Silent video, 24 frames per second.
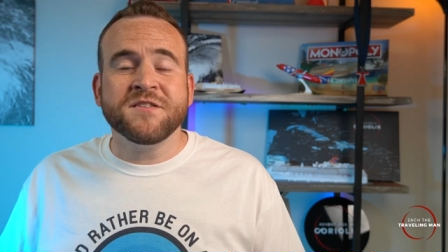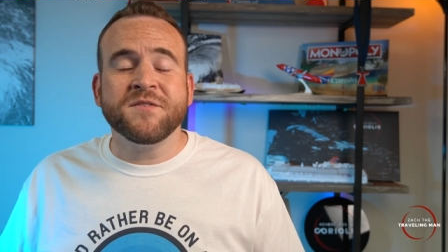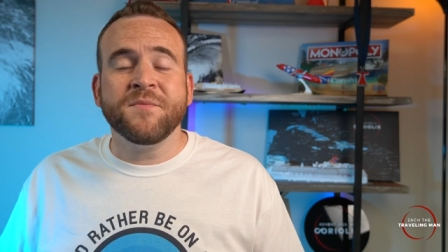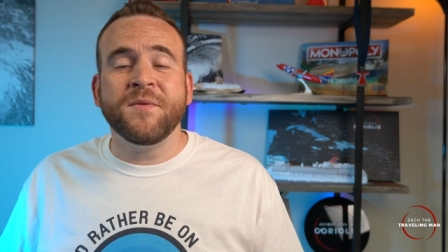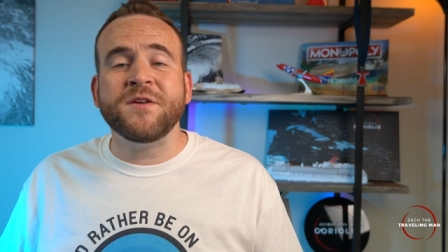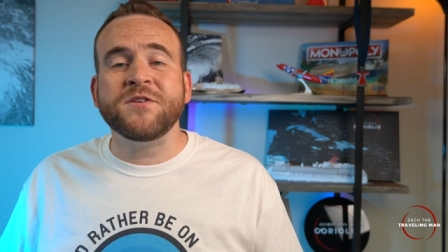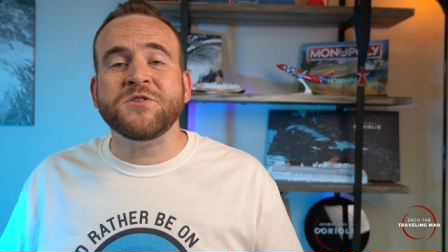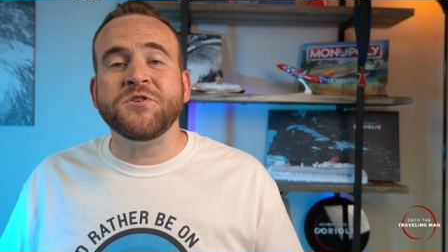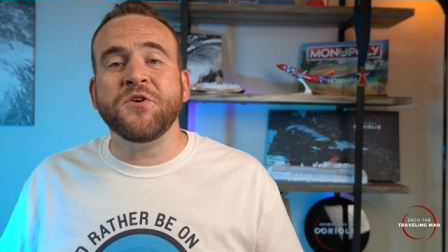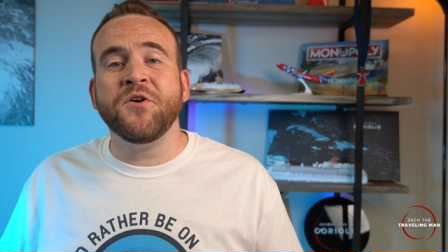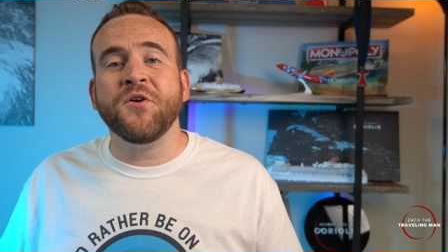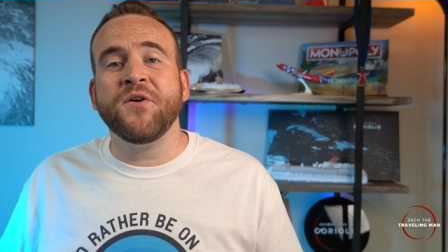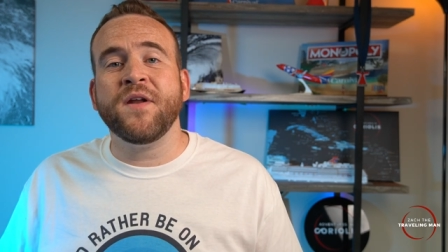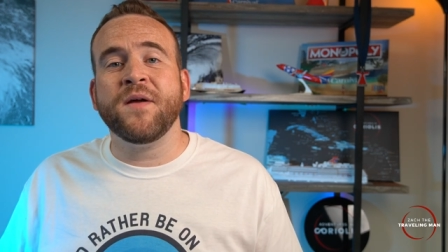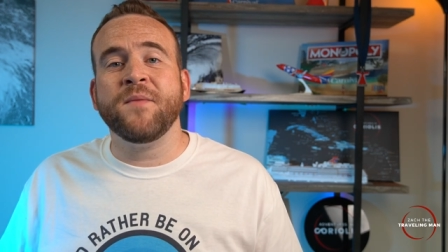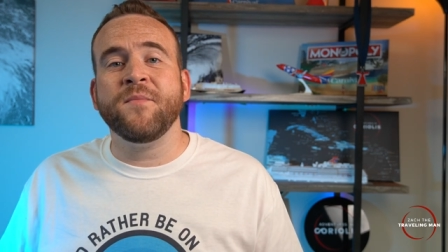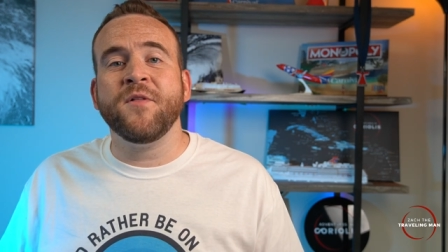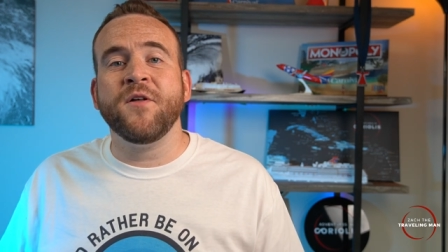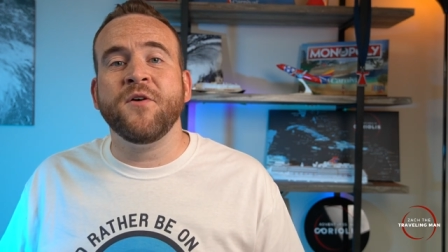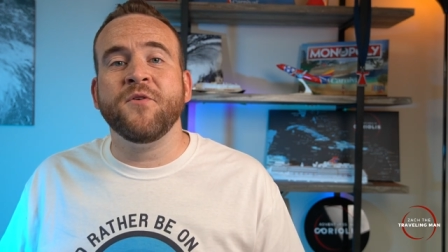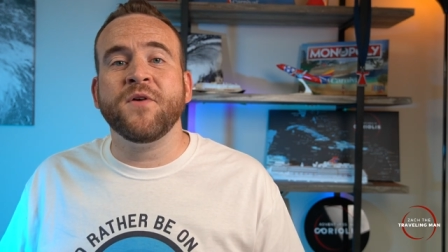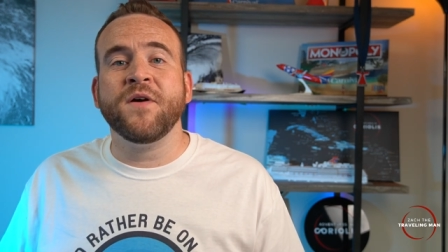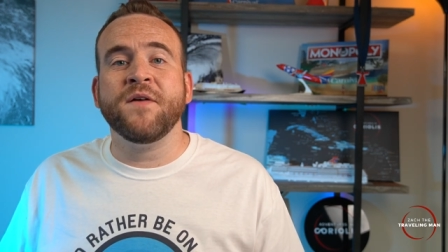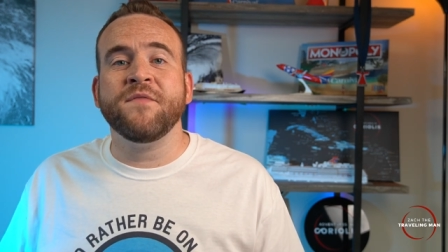So make sure you go down
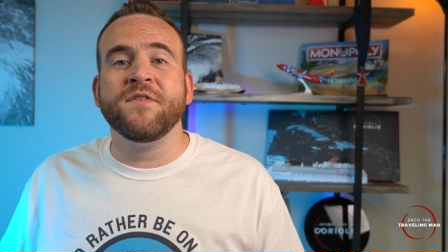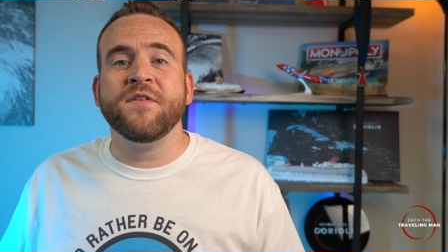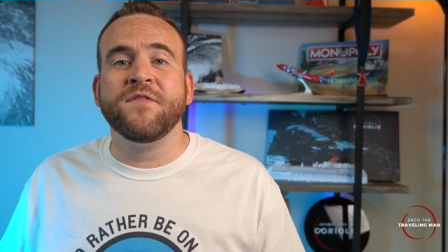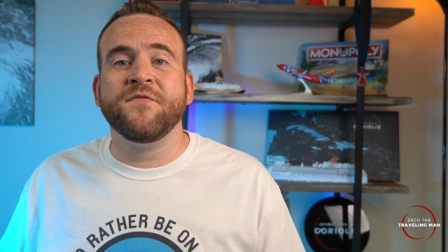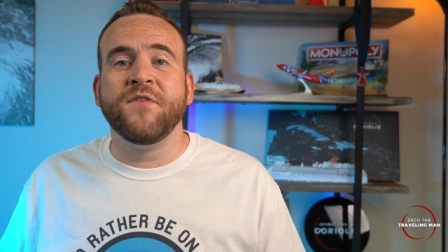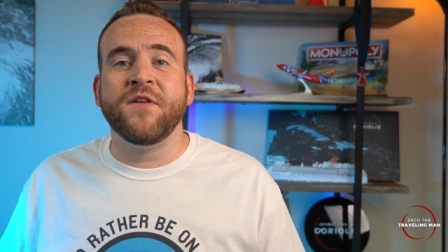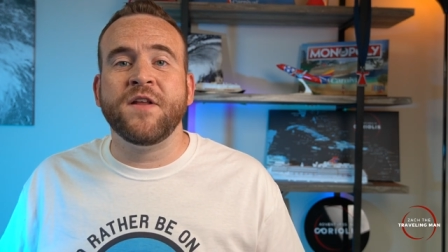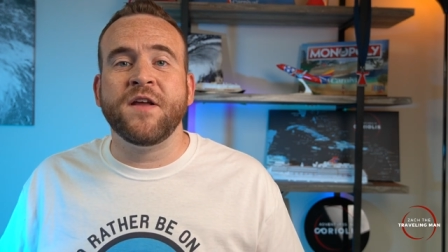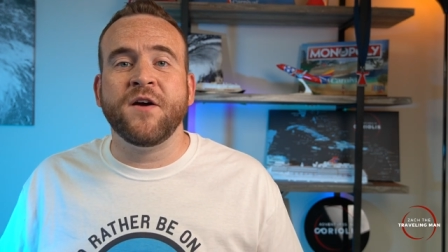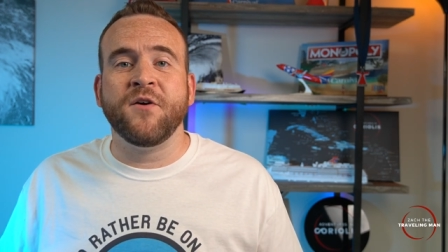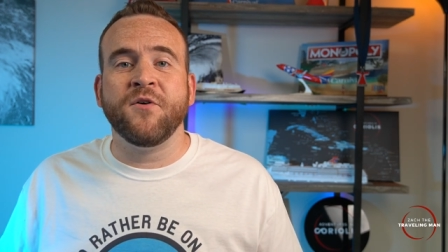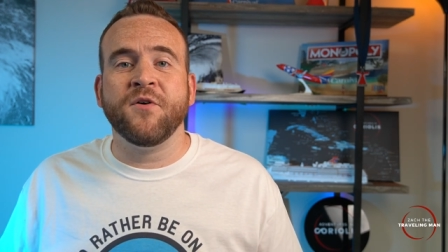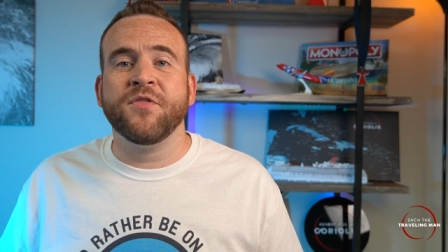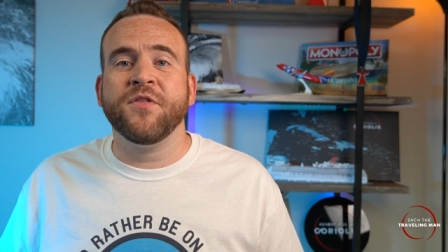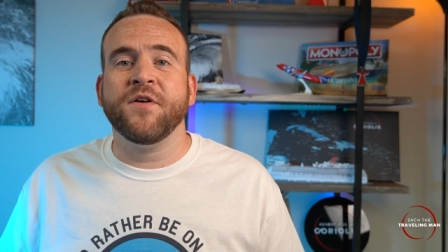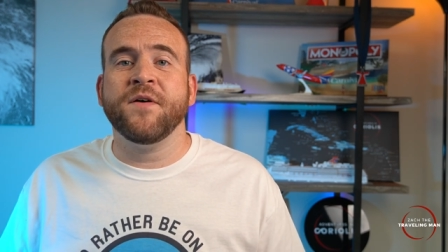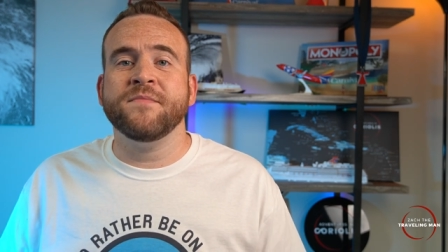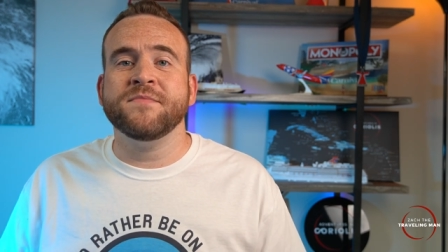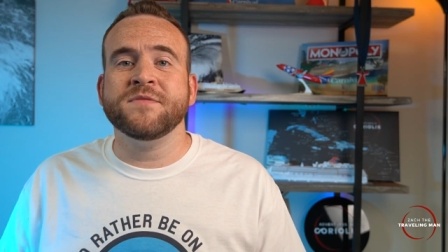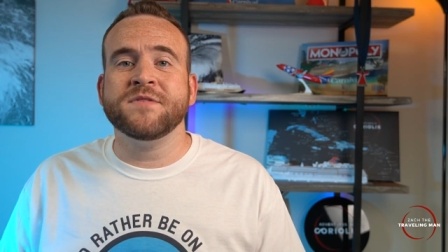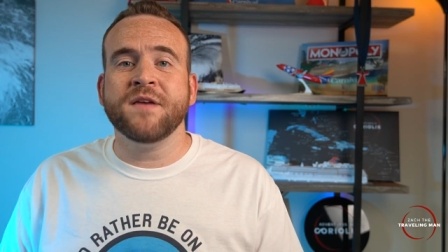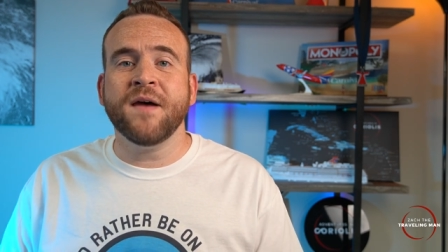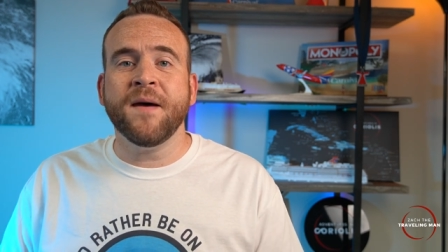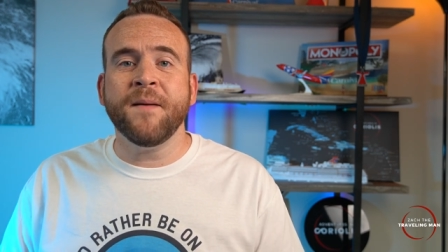below, give this video a
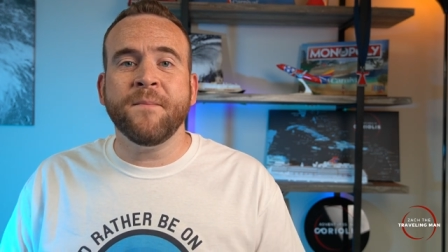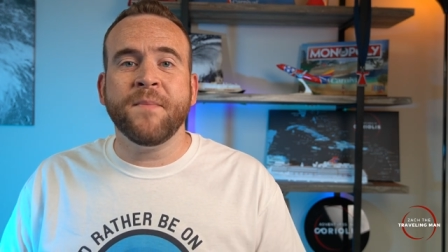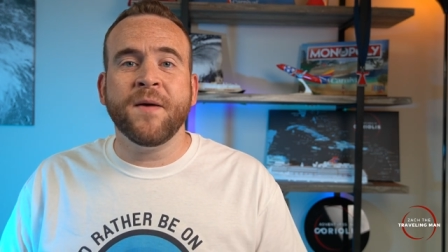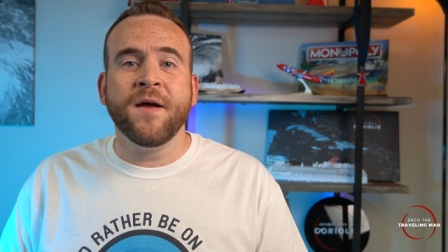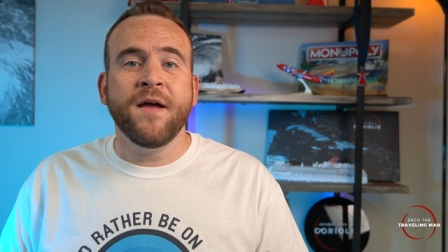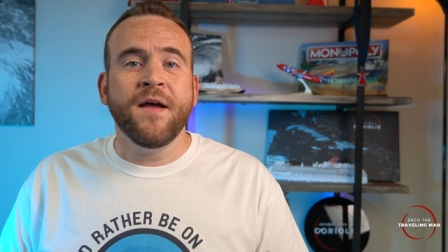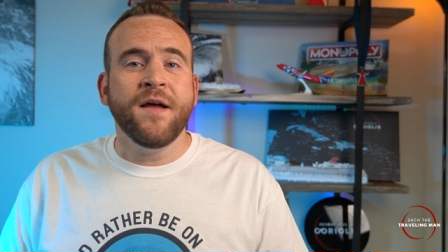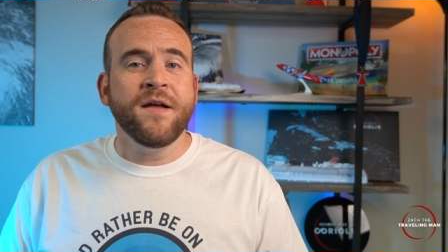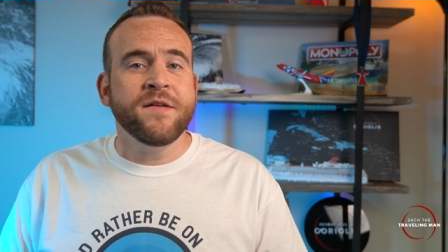thumbs up